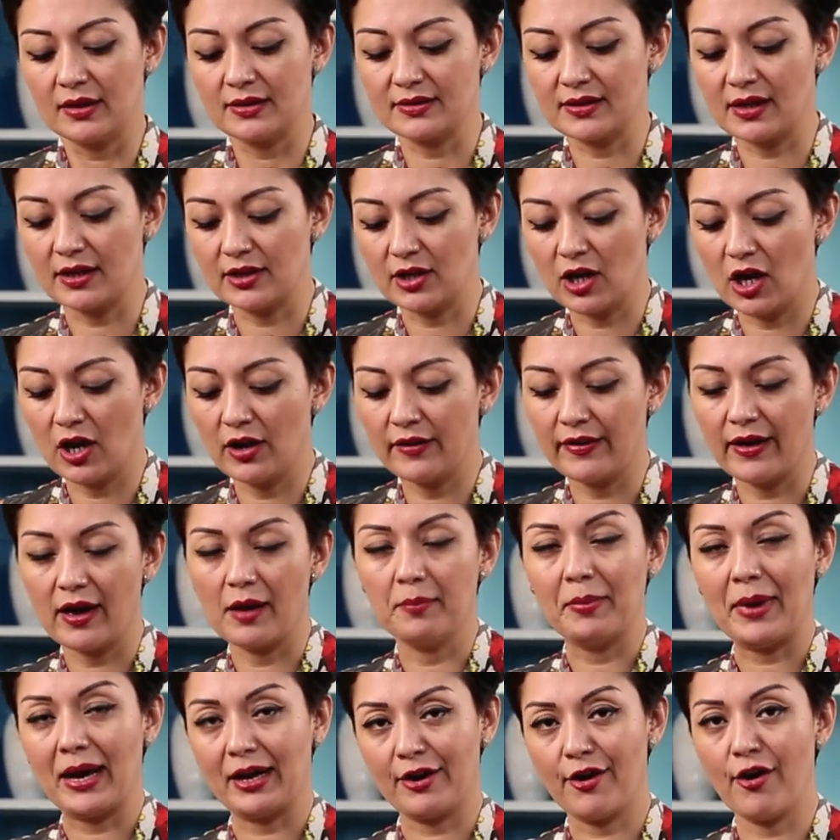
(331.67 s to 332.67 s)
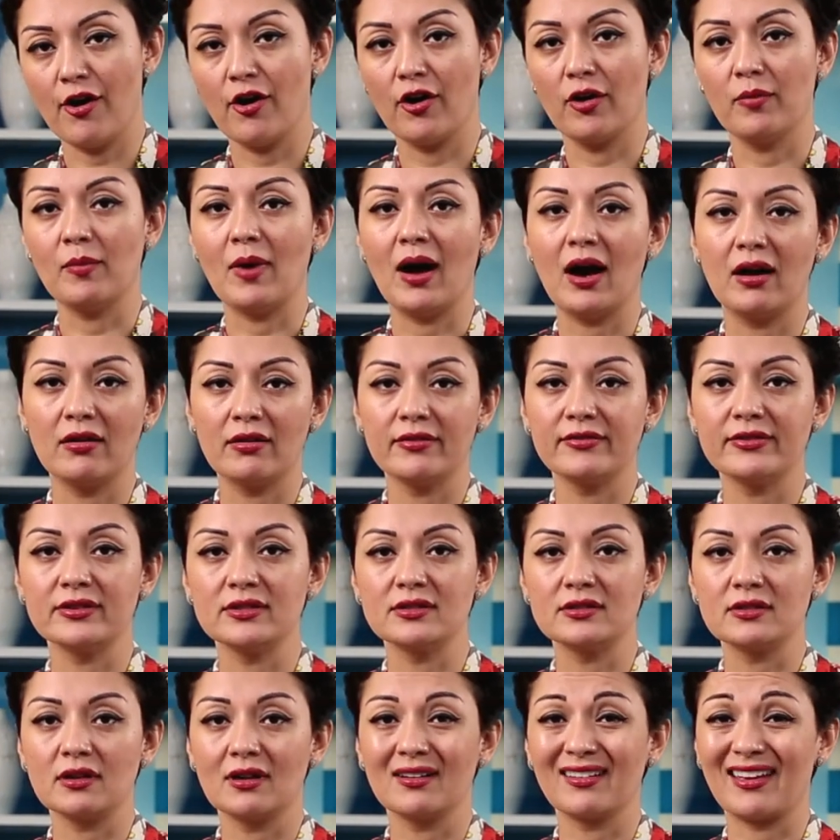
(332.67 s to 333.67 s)
Because I know that back home, our
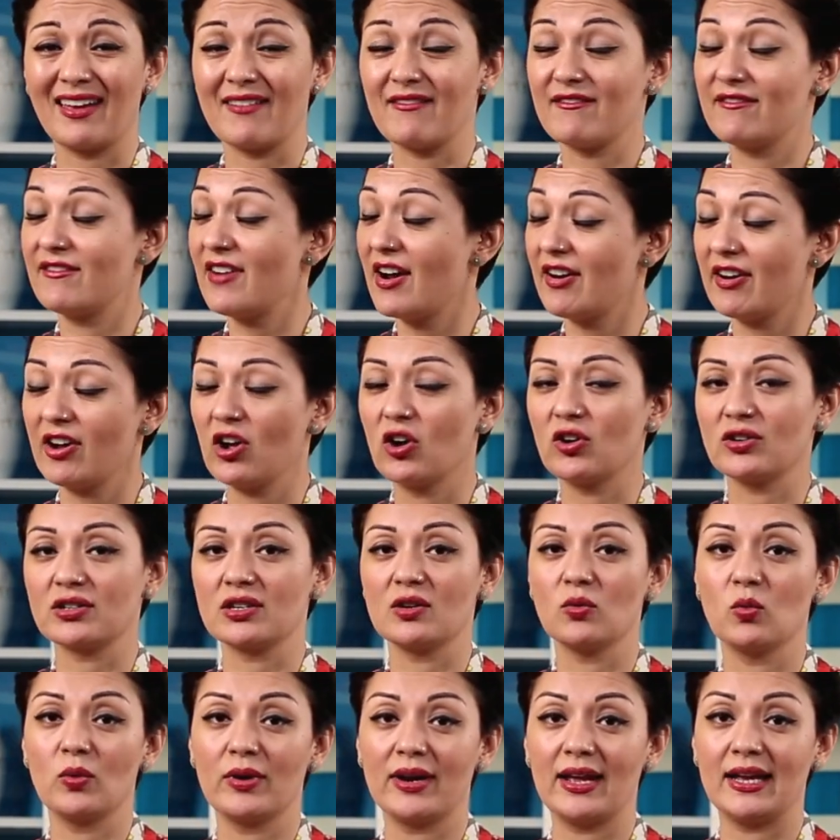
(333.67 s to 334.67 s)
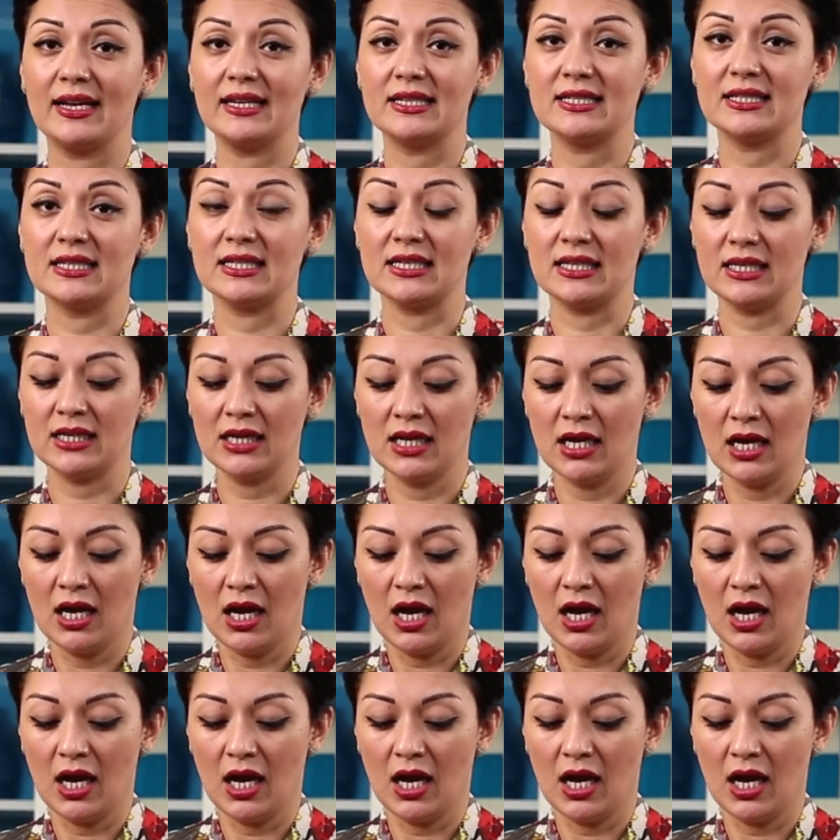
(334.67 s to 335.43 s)
ovens get very hot at 180.